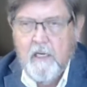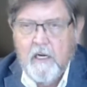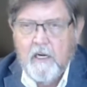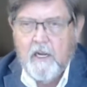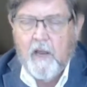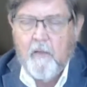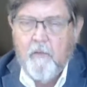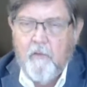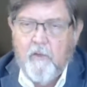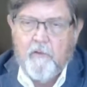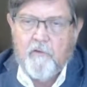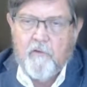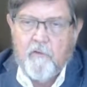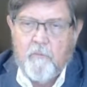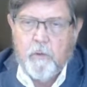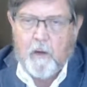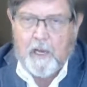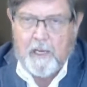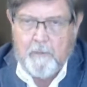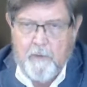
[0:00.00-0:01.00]
And this is
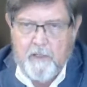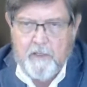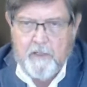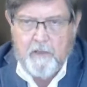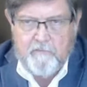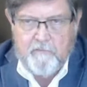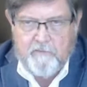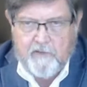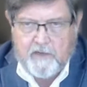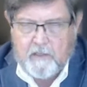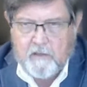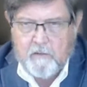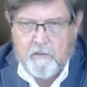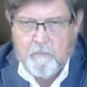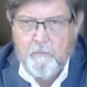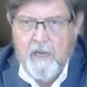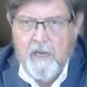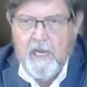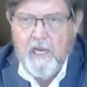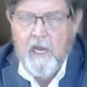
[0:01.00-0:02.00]
blaming the victim,